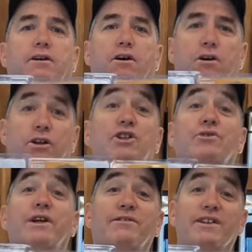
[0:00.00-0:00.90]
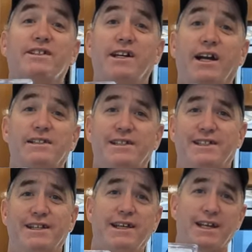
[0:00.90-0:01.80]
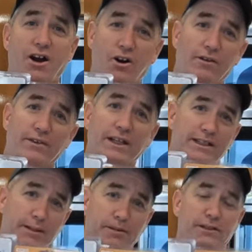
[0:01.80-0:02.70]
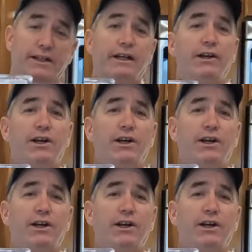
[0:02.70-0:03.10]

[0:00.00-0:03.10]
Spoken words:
are two different sizes in an RV typically.